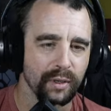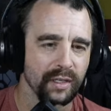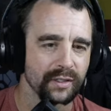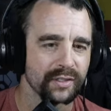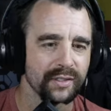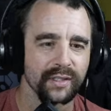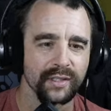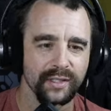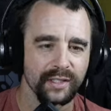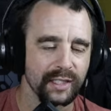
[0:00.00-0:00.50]

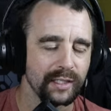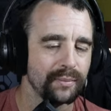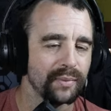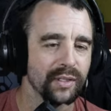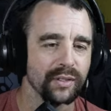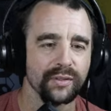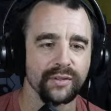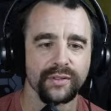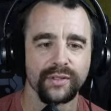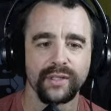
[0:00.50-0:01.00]
the
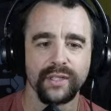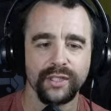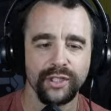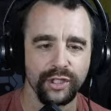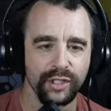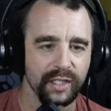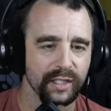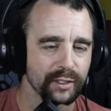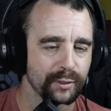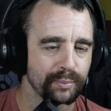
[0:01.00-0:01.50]
C-bills, the
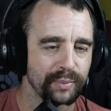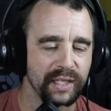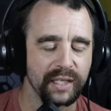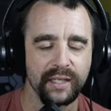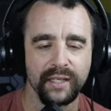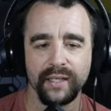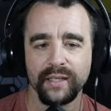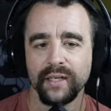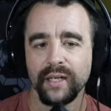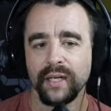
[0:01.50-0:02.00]

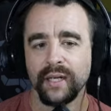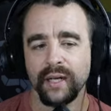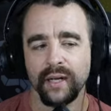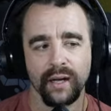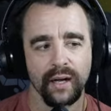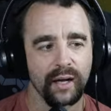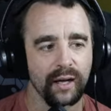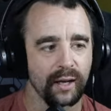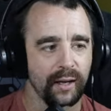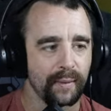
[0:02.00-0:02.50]
GSP,
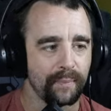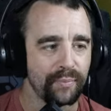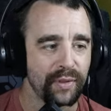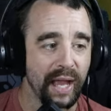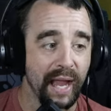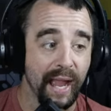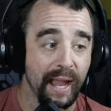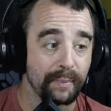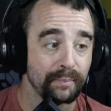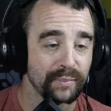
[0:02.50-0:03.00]
the
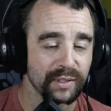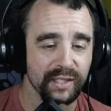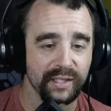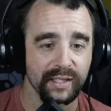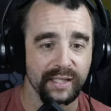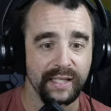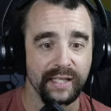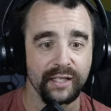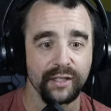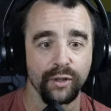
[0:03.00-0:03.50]

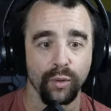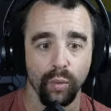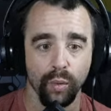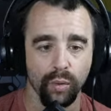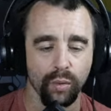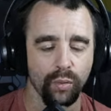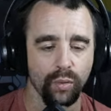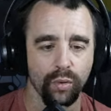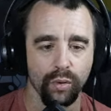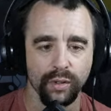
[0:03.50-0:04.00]
MC, the war
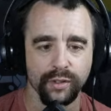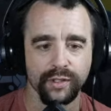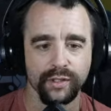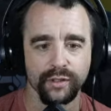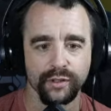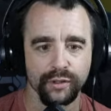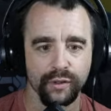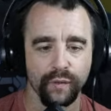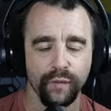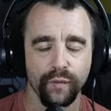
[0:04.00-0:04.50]
horns, and
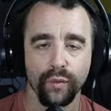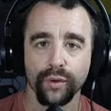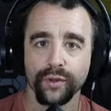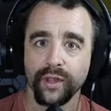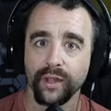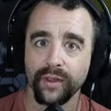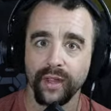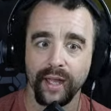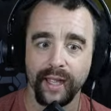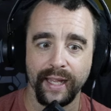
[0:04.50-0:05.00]
so forth,
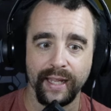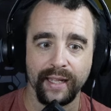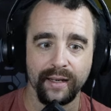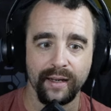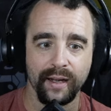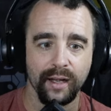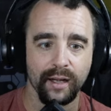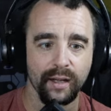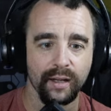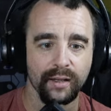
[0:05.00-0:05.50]
and the hanging
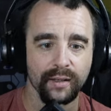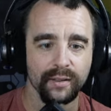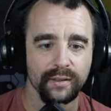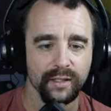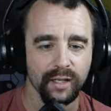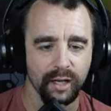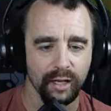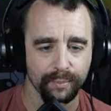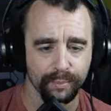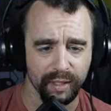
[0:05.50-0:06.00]

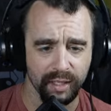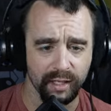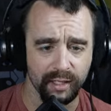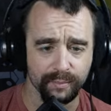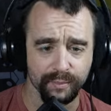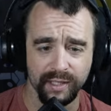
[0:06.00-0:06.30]
cockpit items.